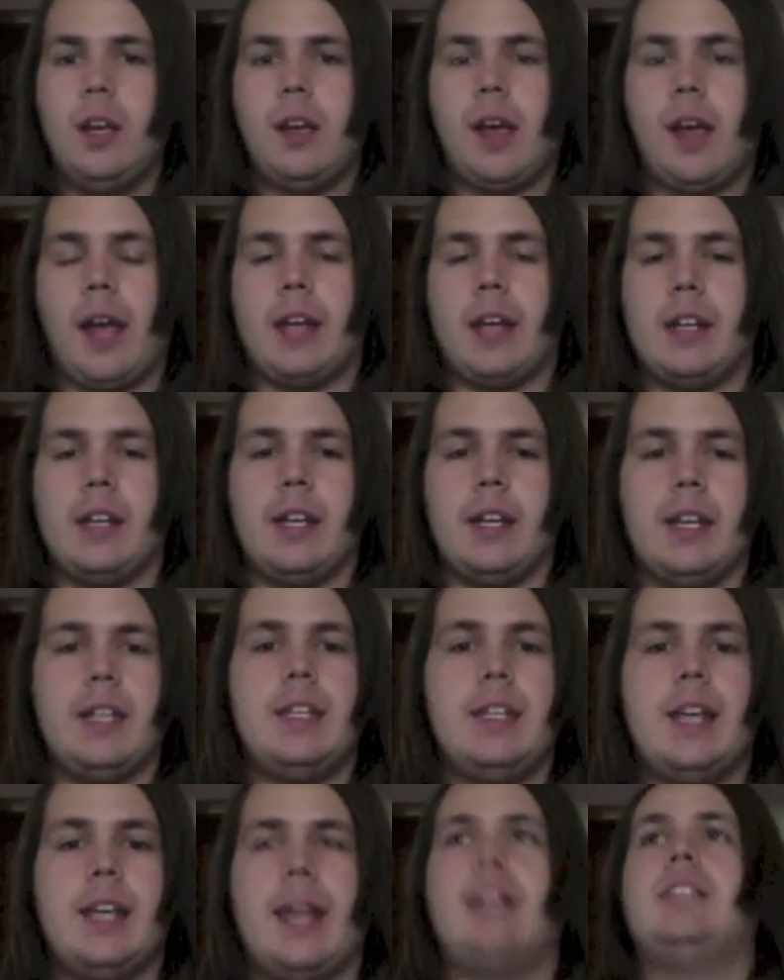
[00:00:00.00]
And
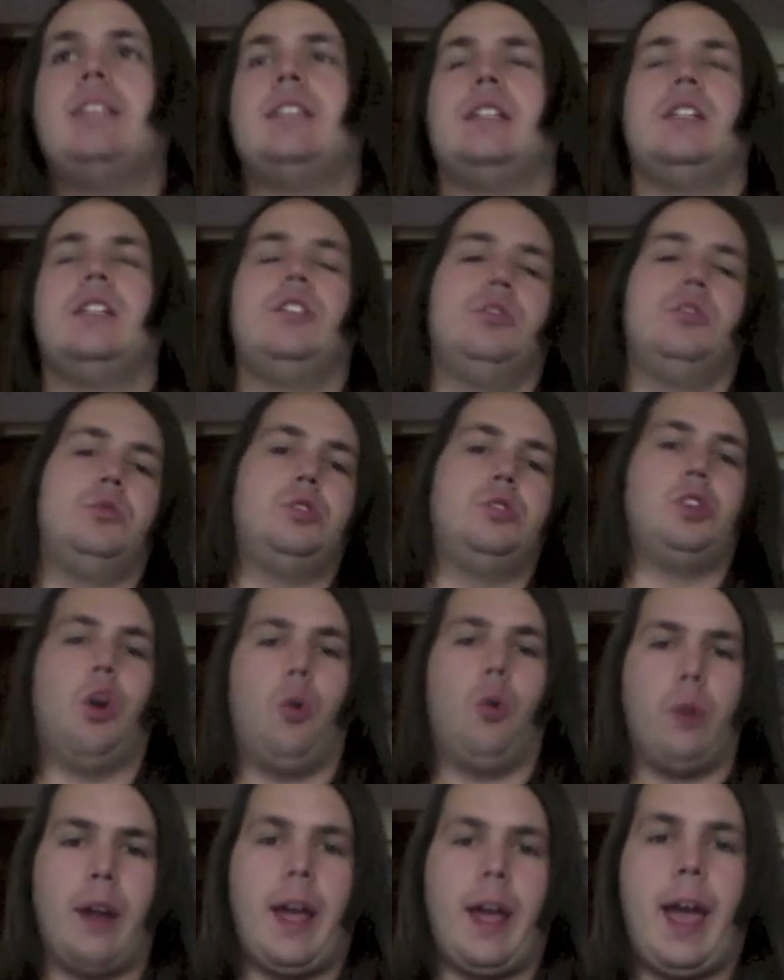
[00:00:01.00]
in Yang Zing, you
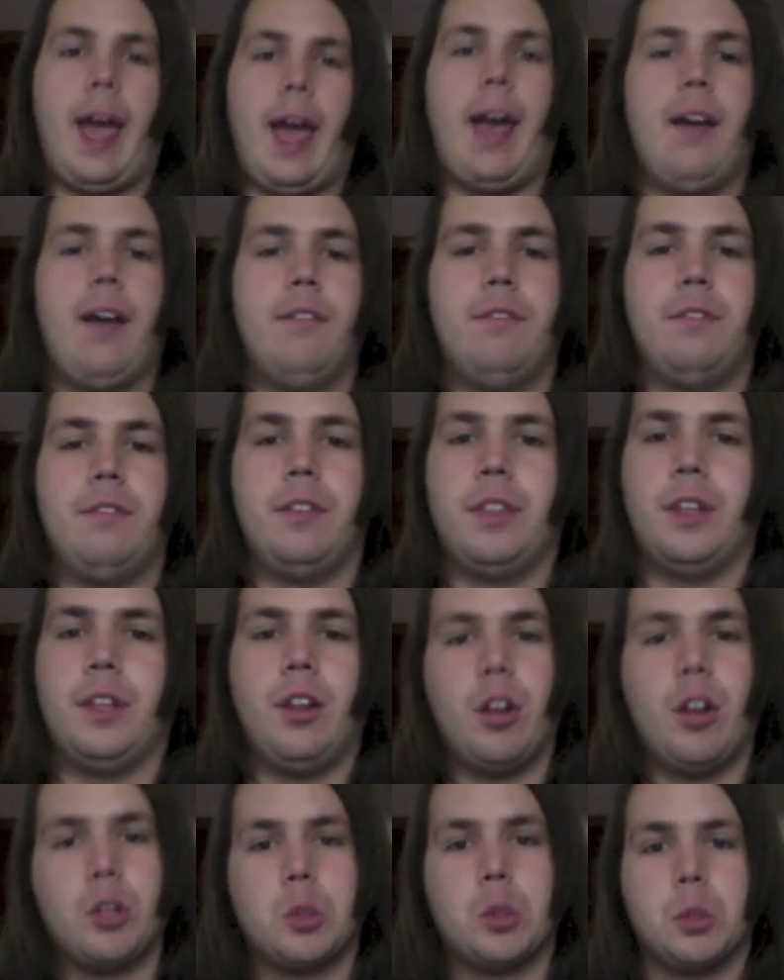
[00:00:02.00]
don't have the
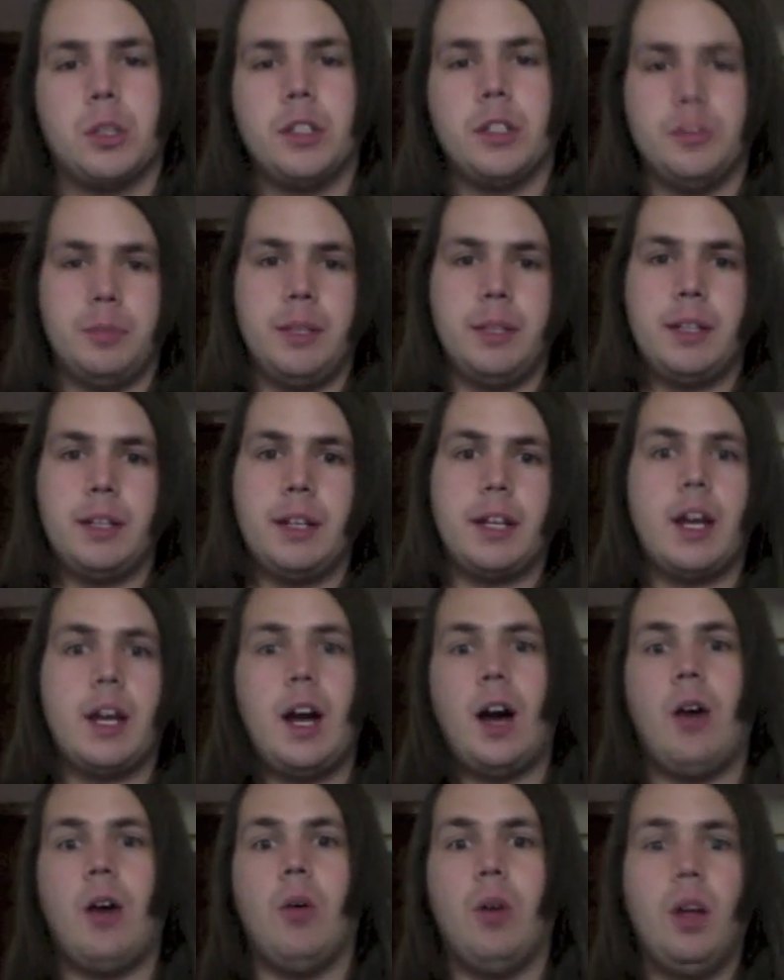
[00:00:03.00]
luxury of being like,
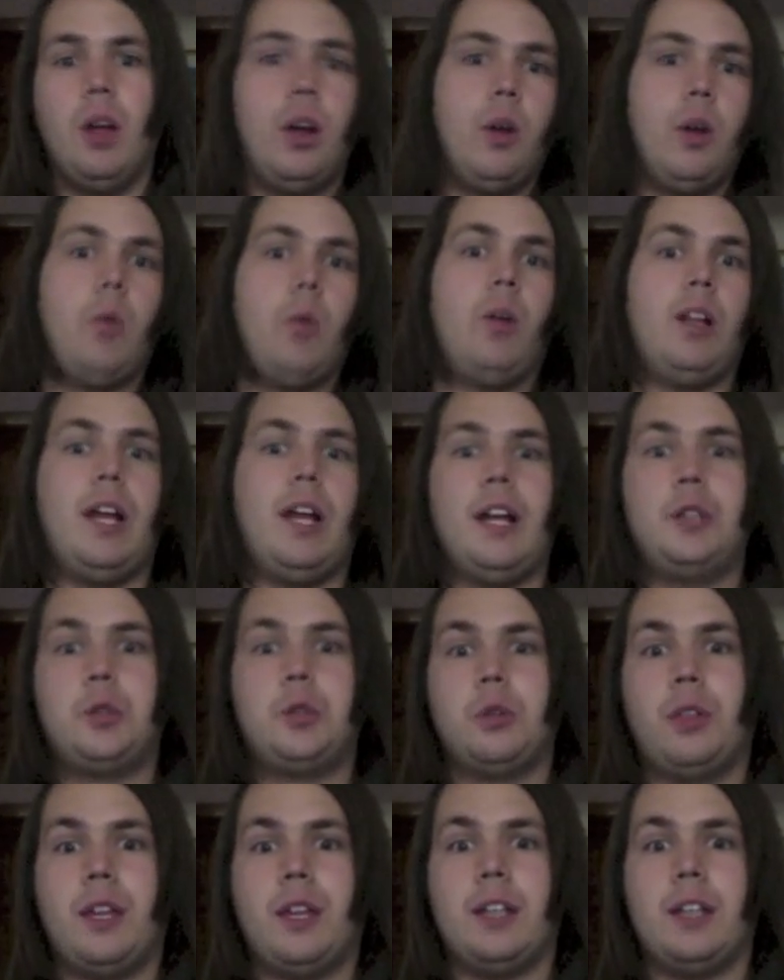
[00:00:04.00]
oh, well, I
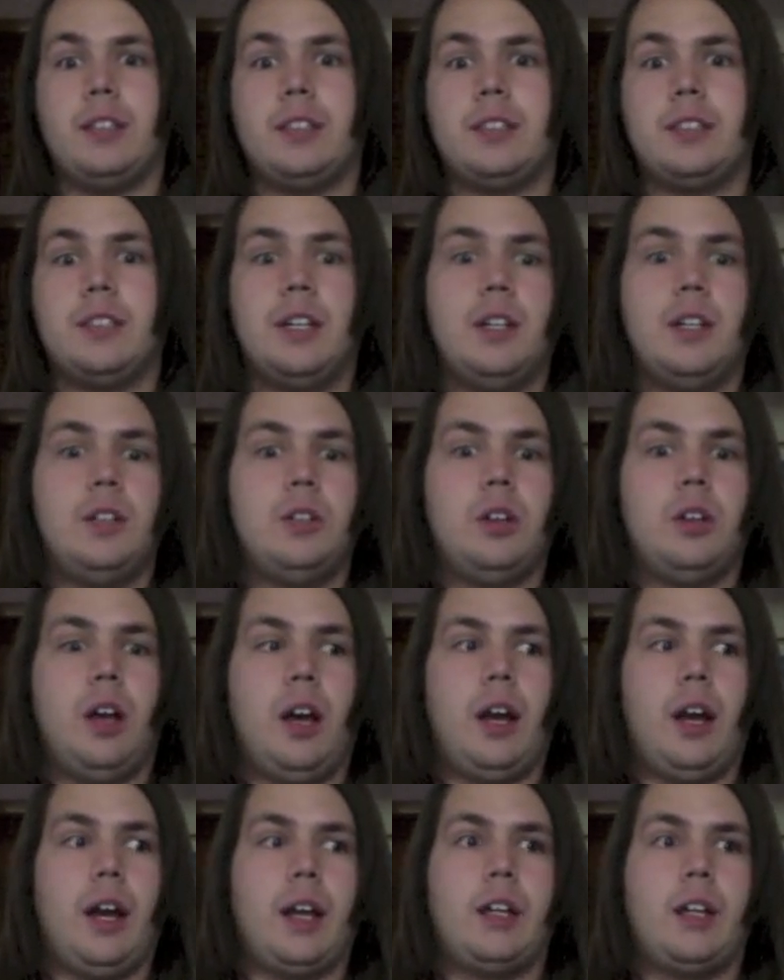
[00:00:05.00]
drew this,
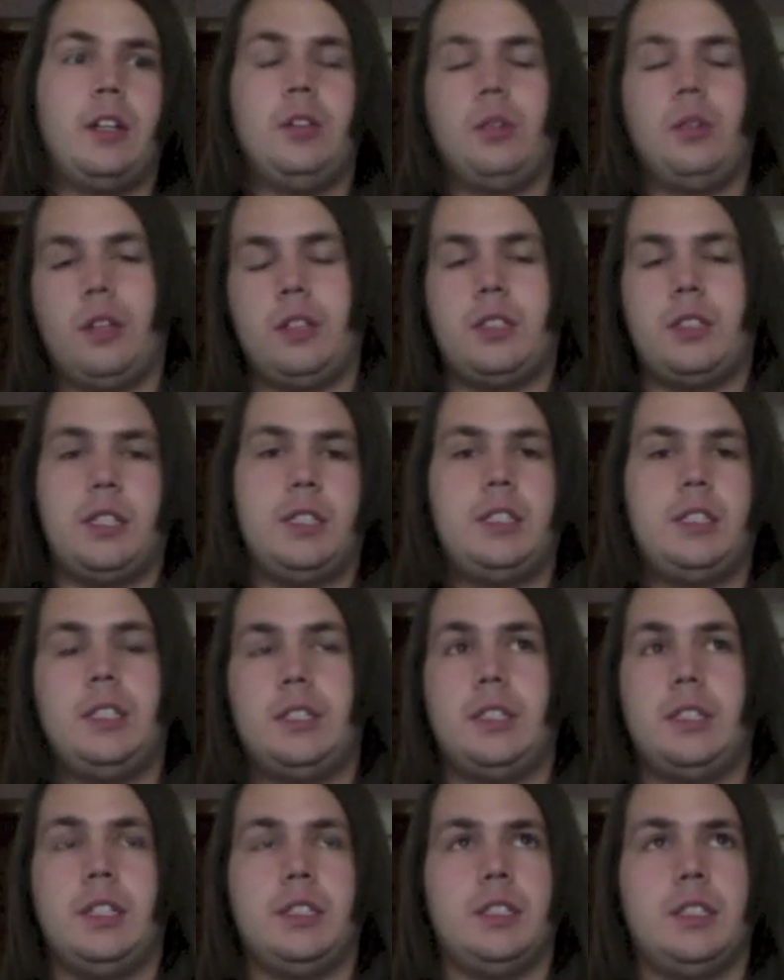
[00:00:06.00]
and I could do this,
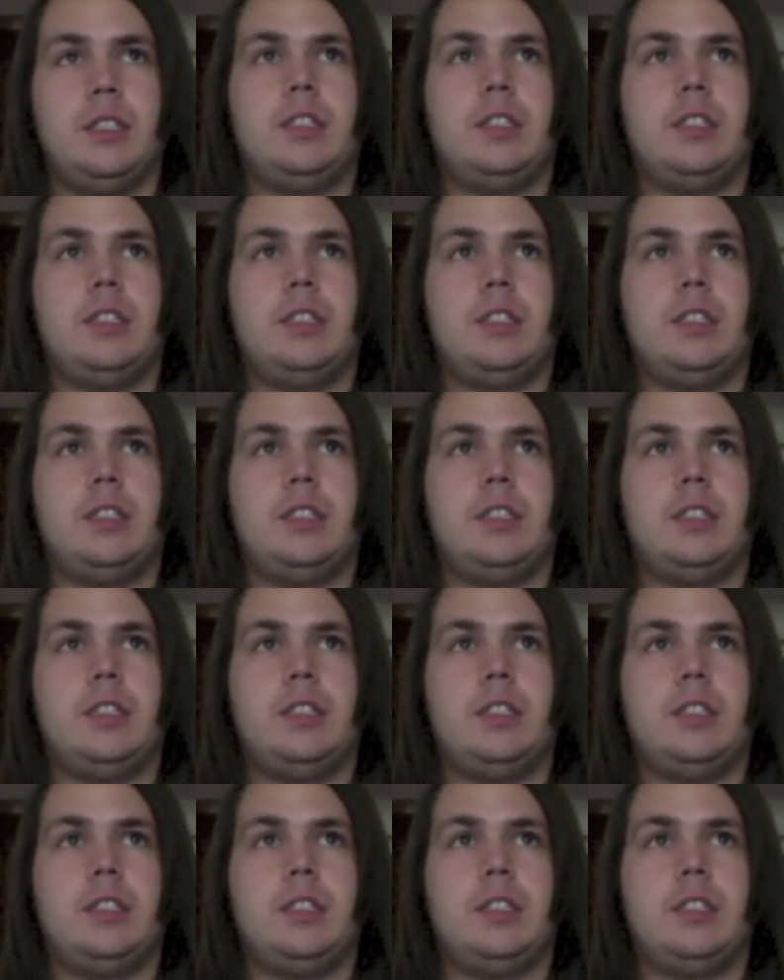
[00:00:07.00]
and this.